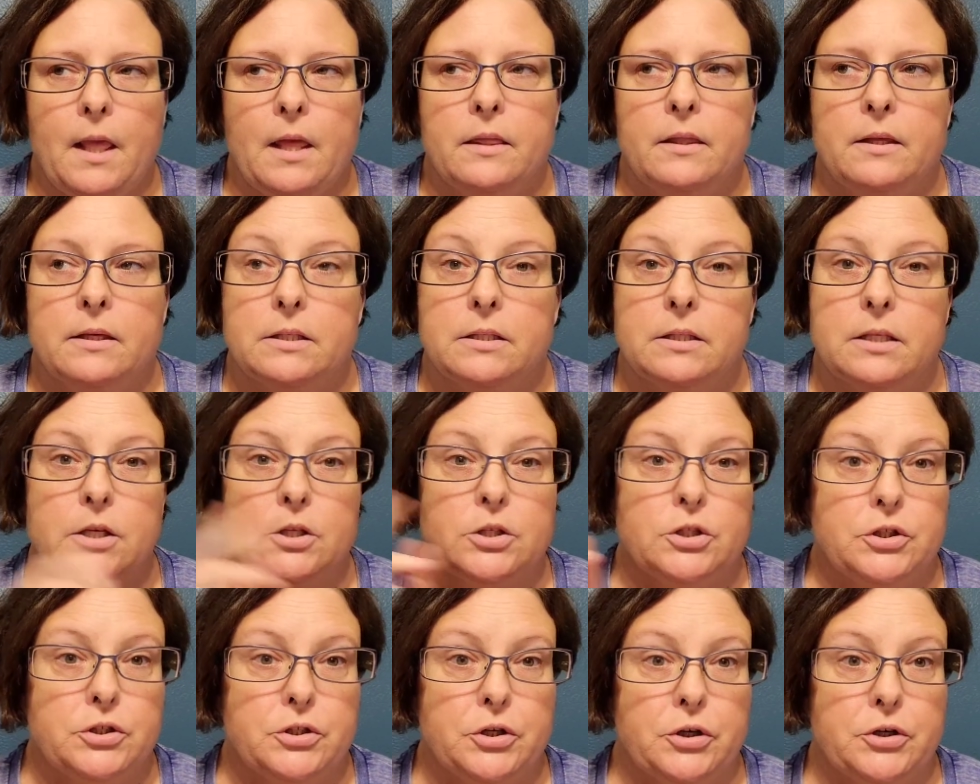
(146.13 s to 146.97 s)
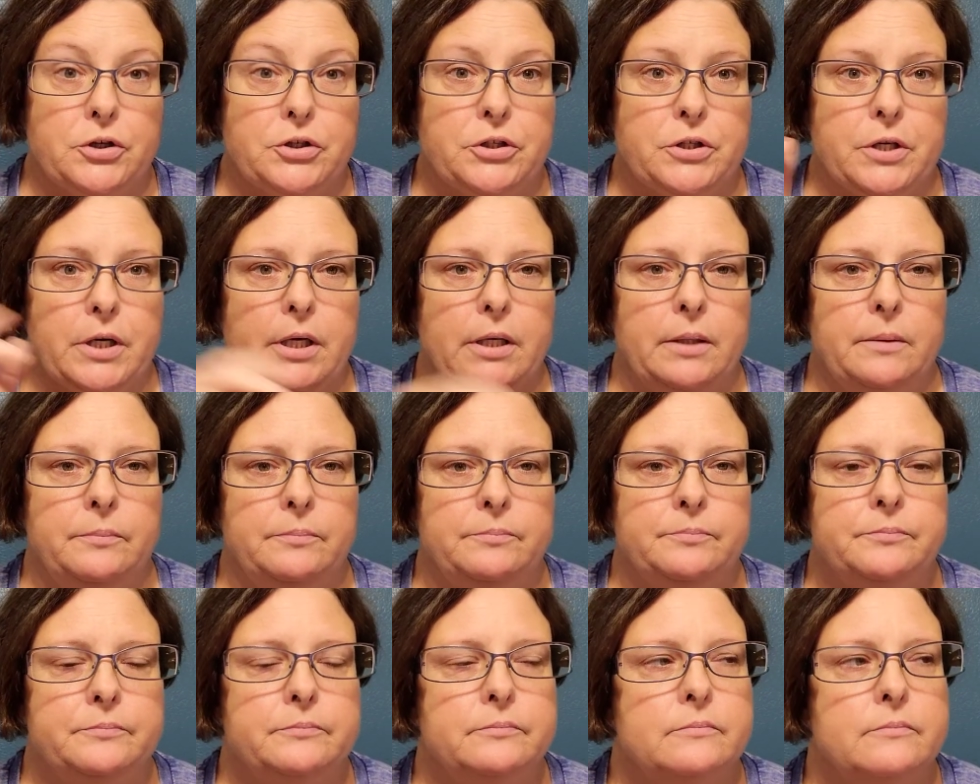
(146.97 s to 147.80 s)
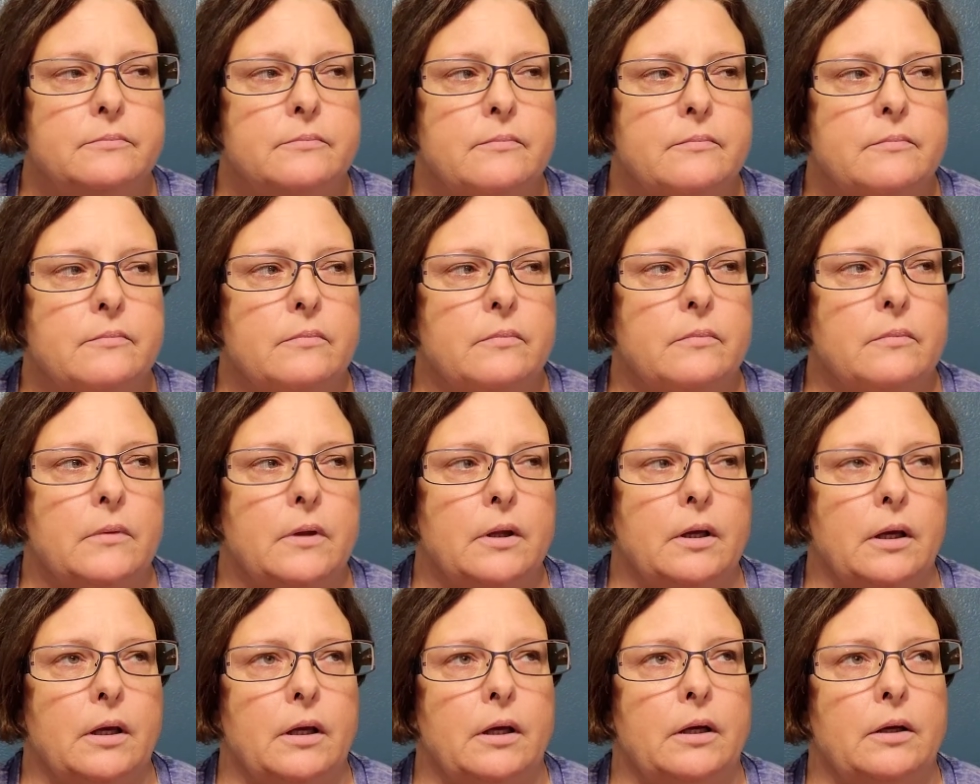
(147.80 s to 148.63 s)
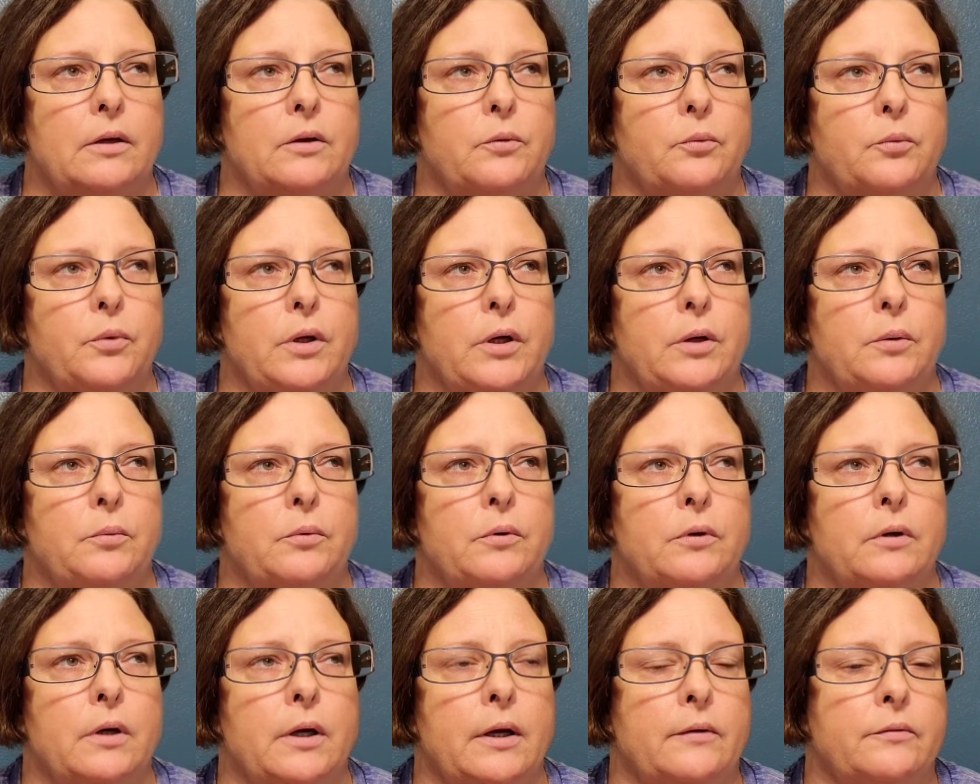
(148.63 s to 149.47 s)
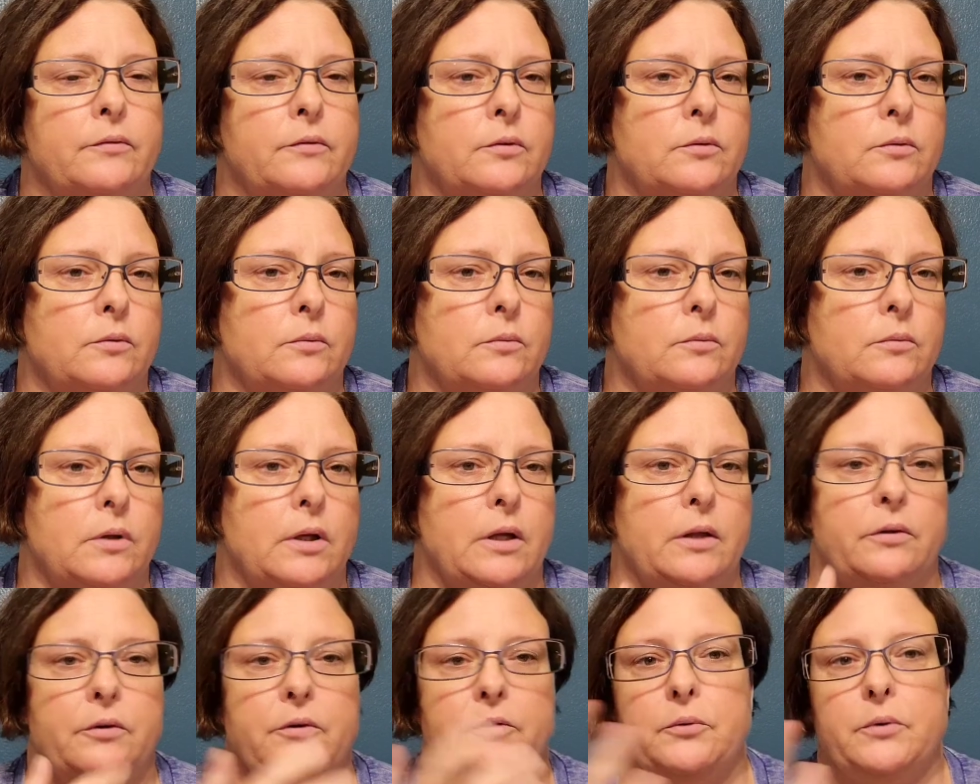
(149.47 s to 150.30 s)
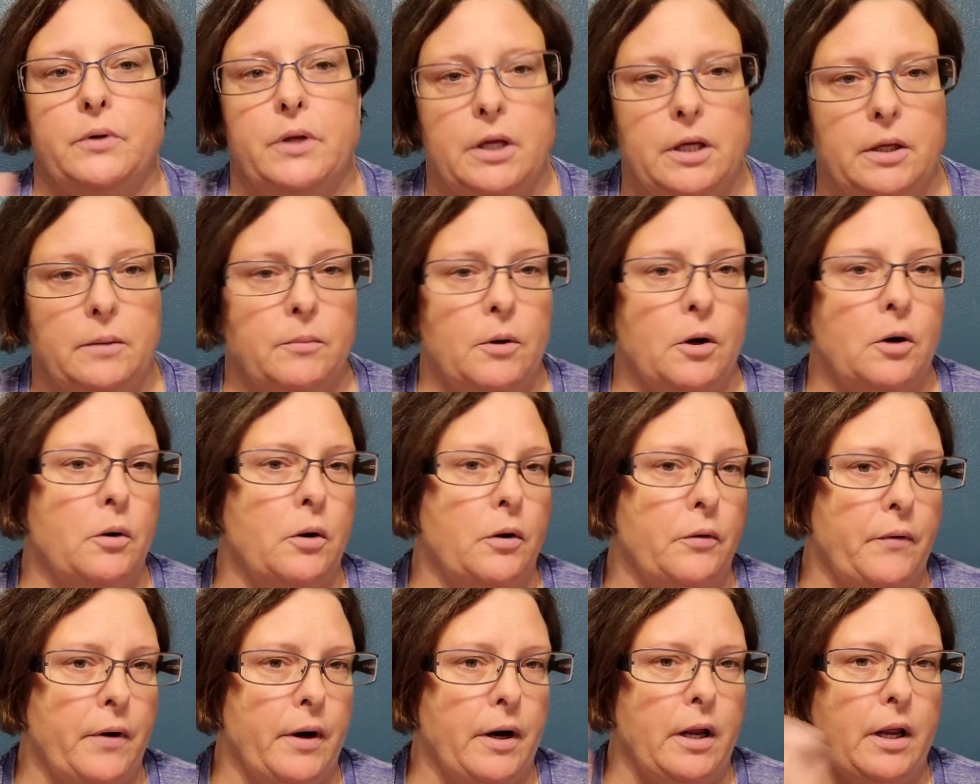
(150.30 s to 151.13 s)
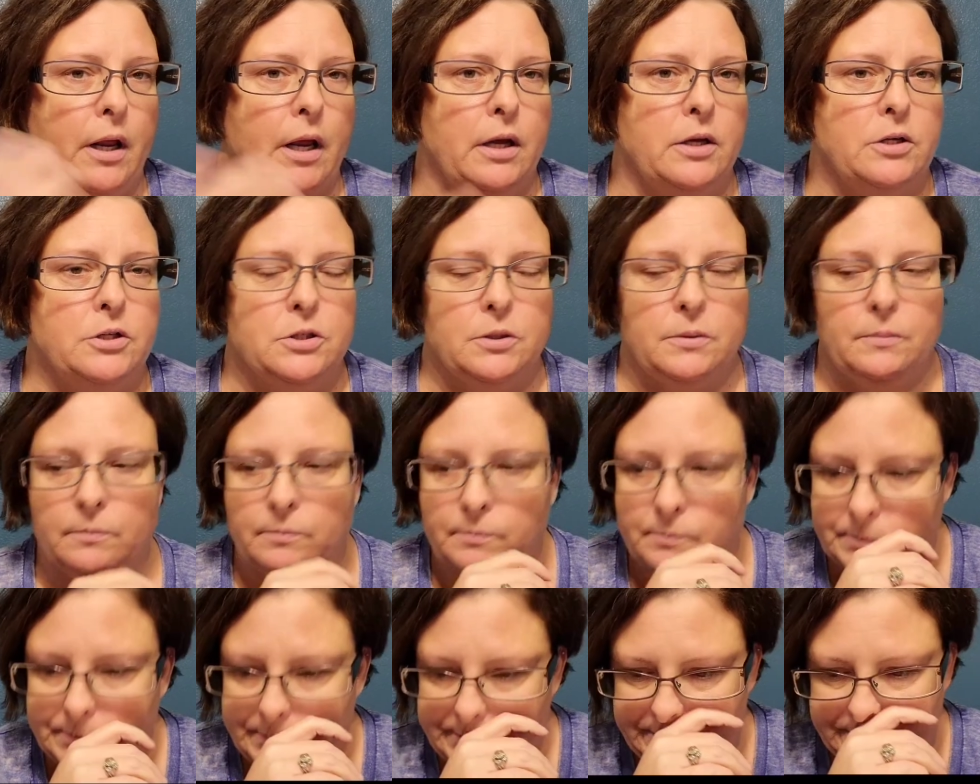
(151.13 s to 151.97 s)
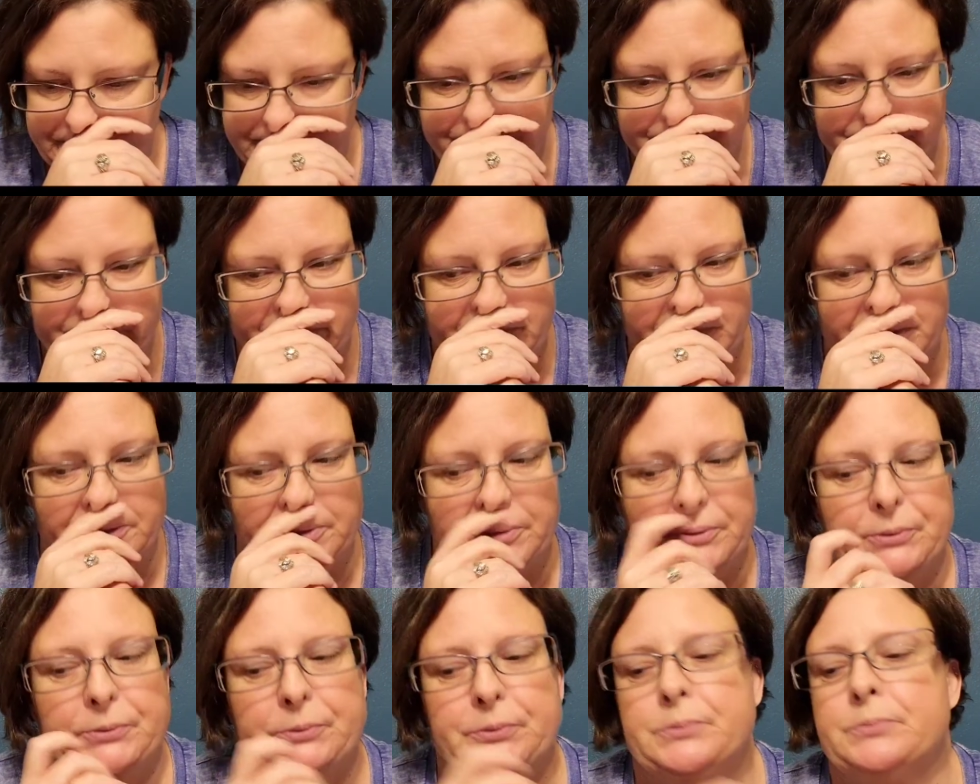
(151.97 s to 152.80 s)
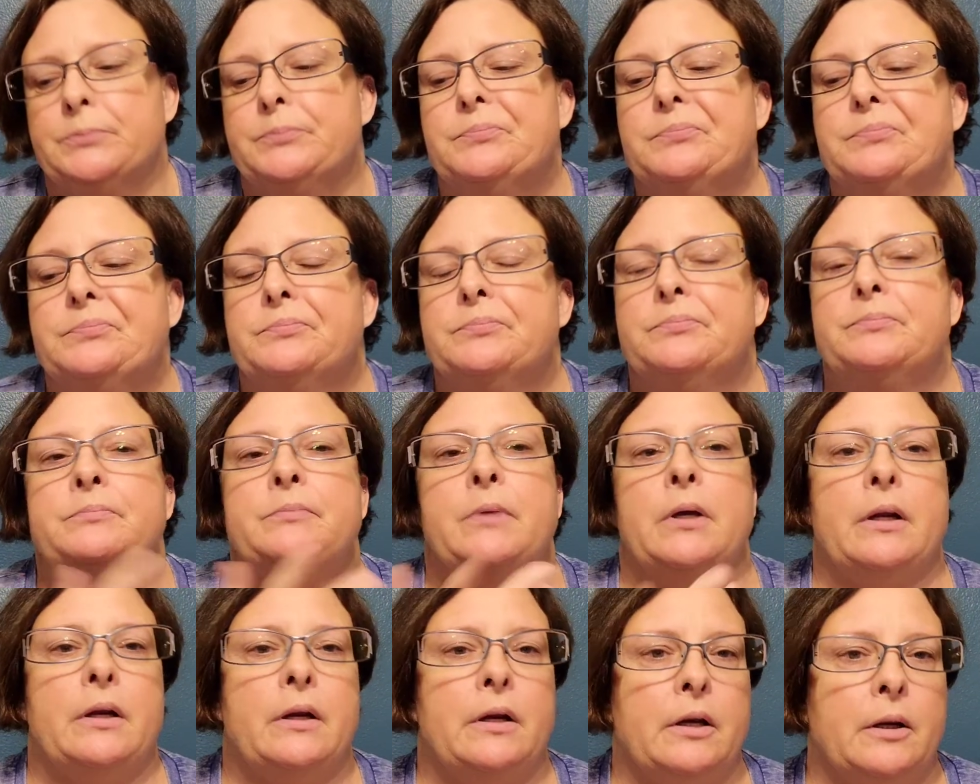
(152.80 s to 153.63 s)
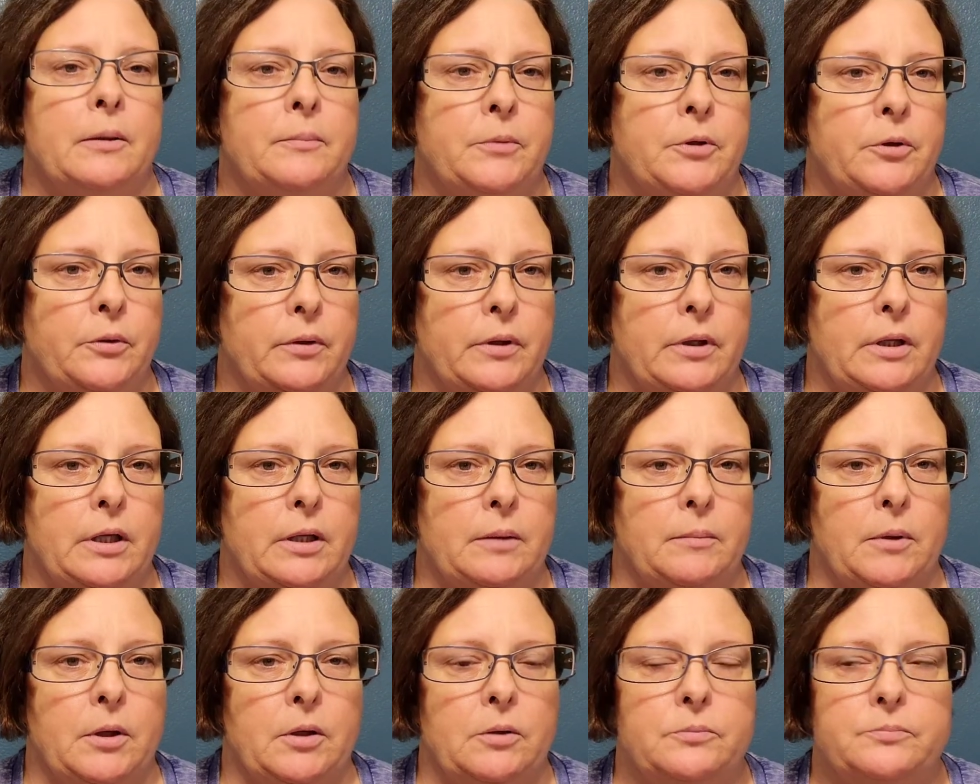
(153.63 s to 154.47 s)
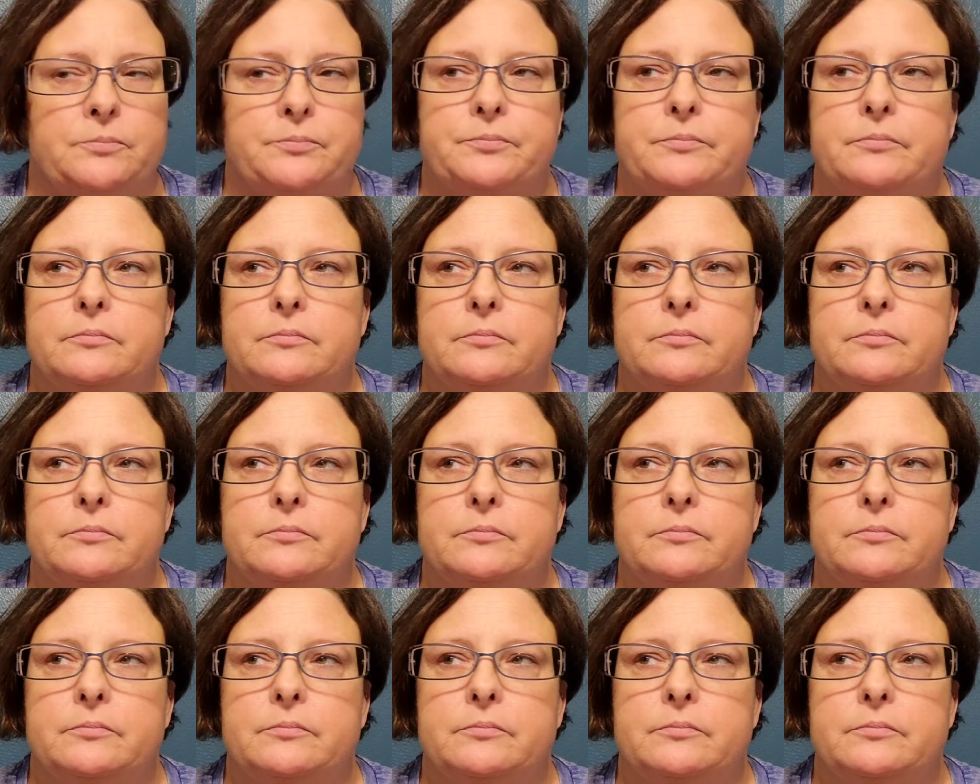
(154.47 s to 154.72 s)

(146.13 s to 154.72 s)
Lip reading: this surgery, and we will have to either do chemo or radiation. So I ended up doing chemo.